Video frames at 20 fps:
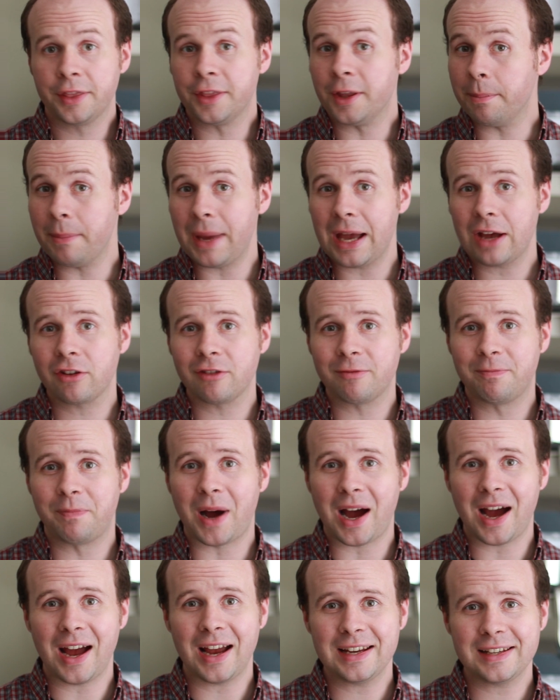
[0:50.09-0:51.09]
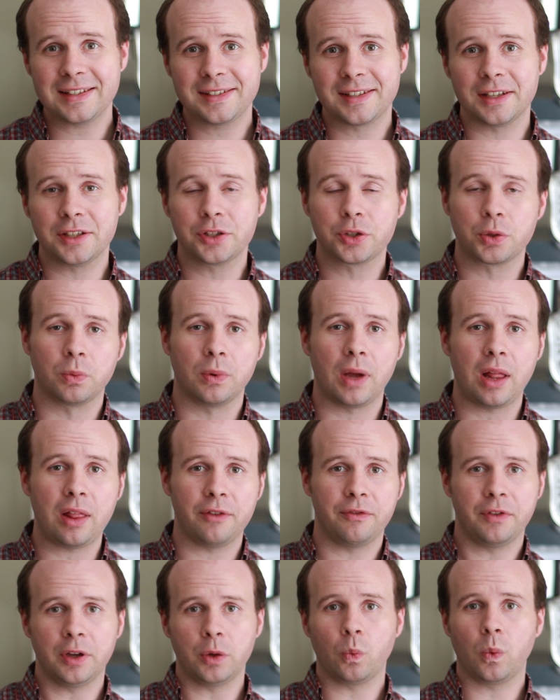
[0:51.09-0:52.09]
The amount of pies is
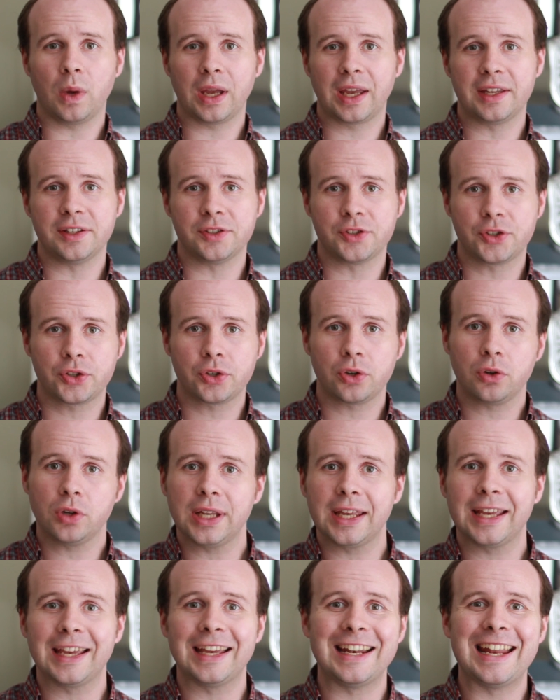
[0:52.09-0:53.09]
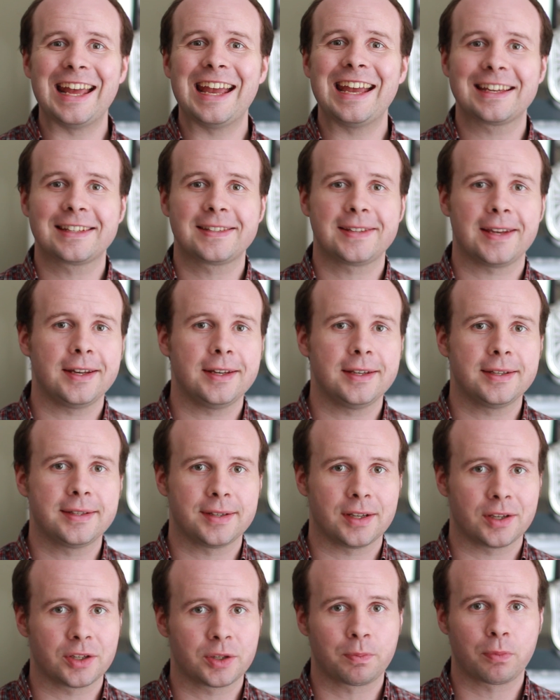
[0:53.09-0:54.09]
irrelevant when concerning an
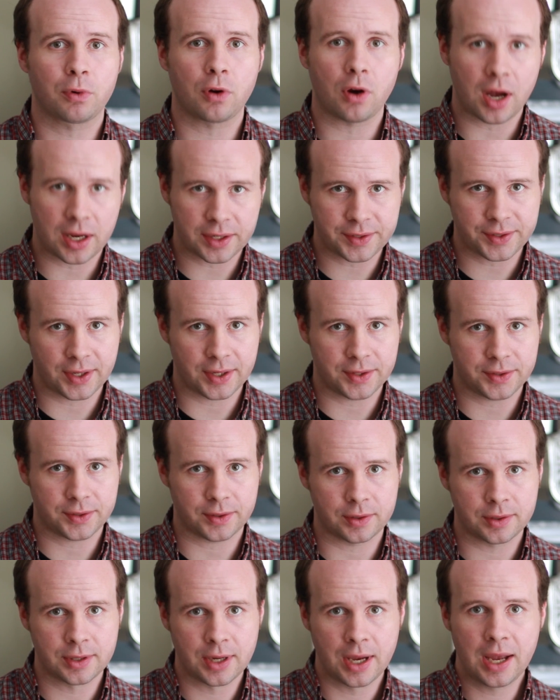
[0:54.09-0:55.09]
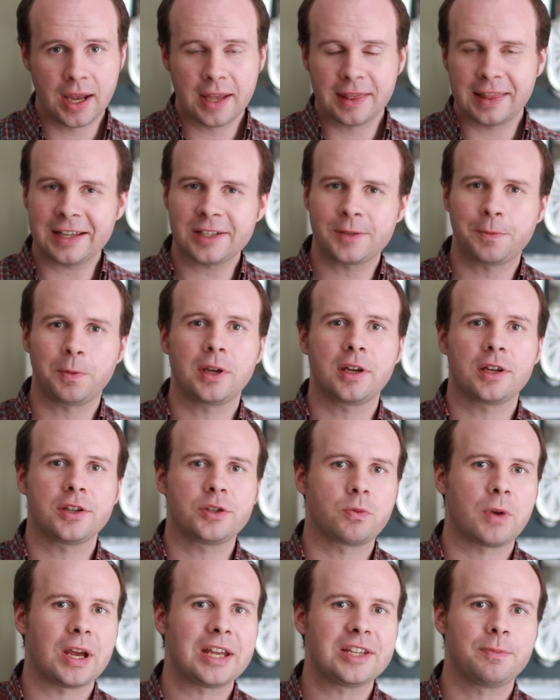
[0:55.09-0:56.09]
x86 processor. And that's
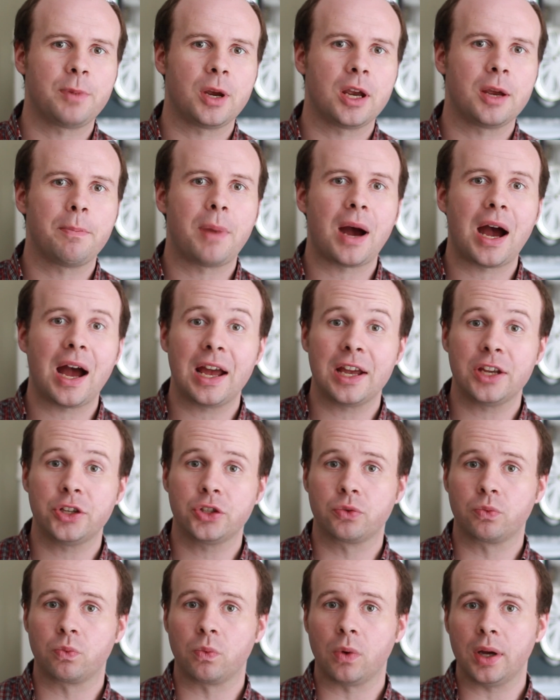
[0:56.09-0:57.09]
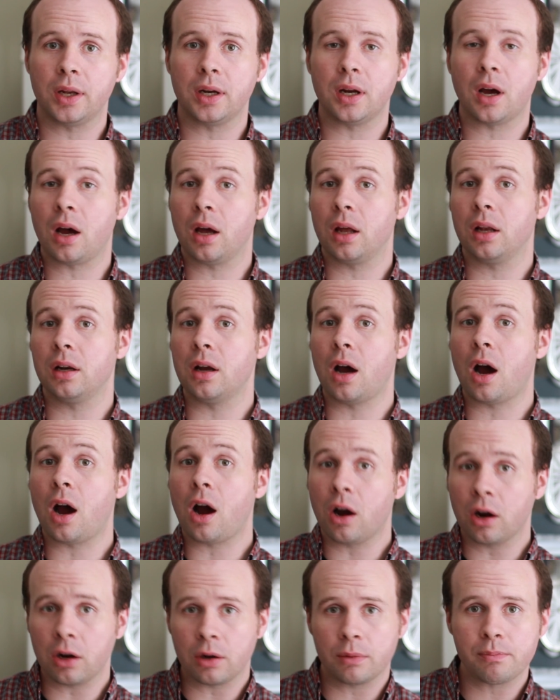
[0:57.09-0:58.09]
because Raspberry Pis run on
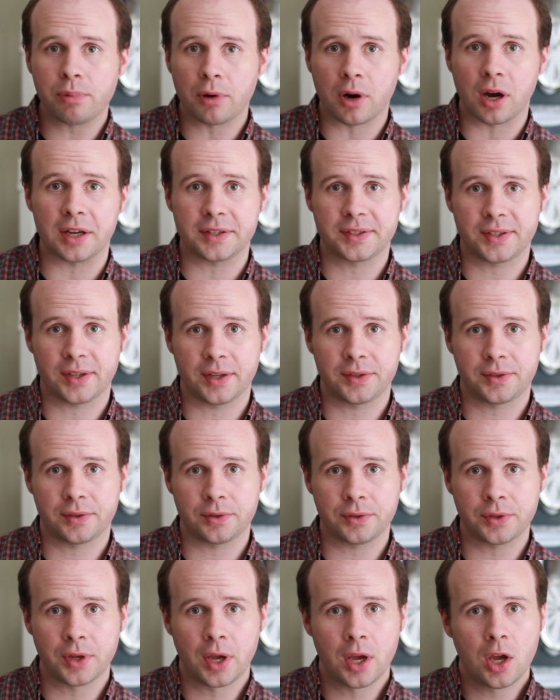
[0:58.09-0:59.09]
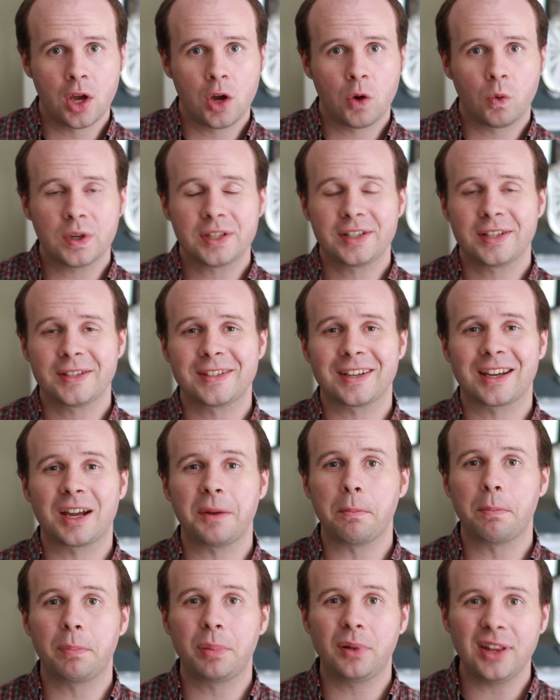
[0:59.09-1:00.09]
ARM processors, which is a
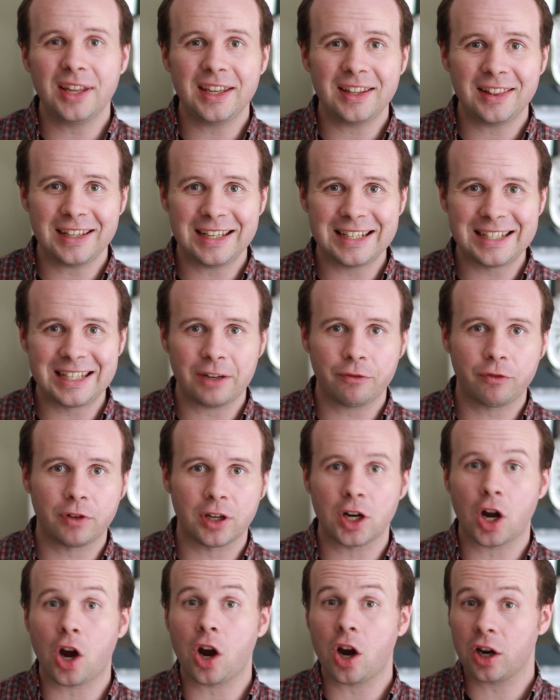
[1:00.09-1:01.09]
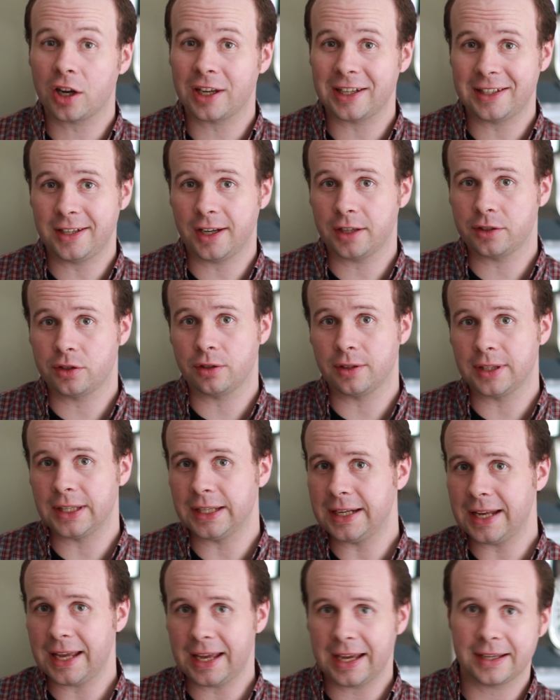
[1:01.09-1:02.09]
completely different architecture
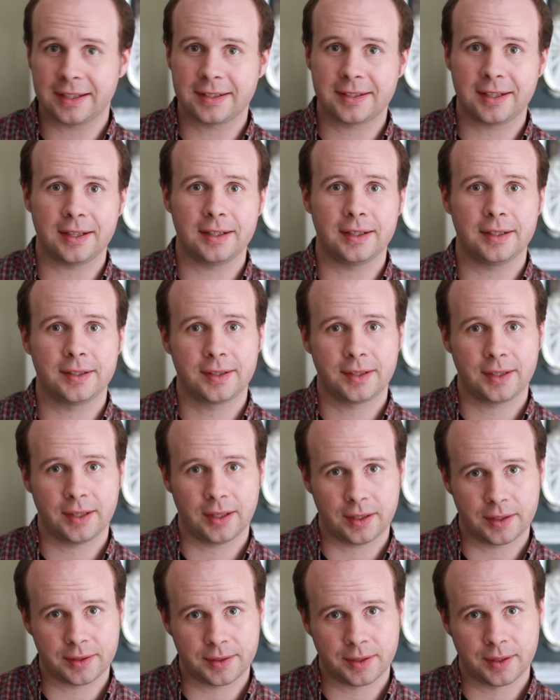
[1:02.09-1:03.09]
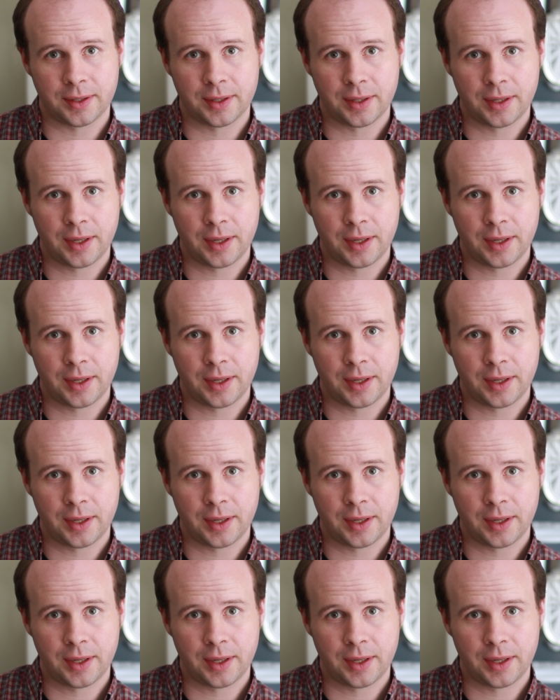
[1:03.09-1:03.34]
than x86.